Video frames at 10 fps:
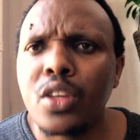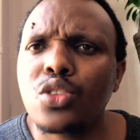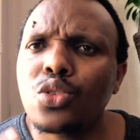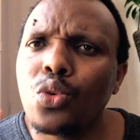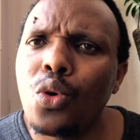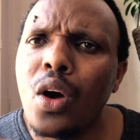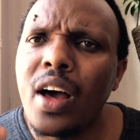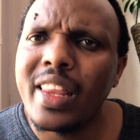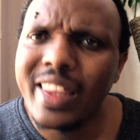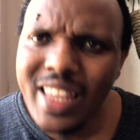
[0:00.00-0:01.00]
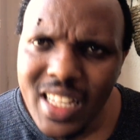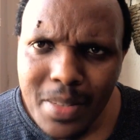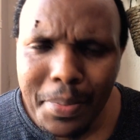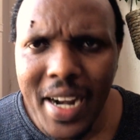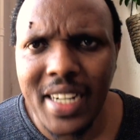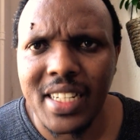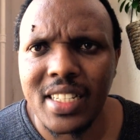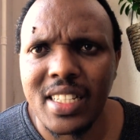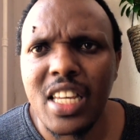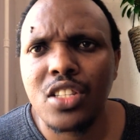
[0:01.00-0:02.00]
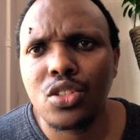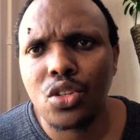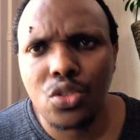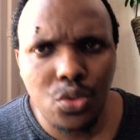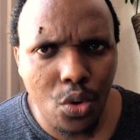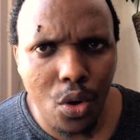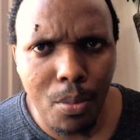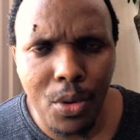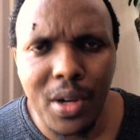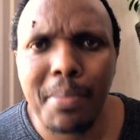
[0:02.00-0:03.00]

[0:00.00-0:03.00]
So this practice is not too common,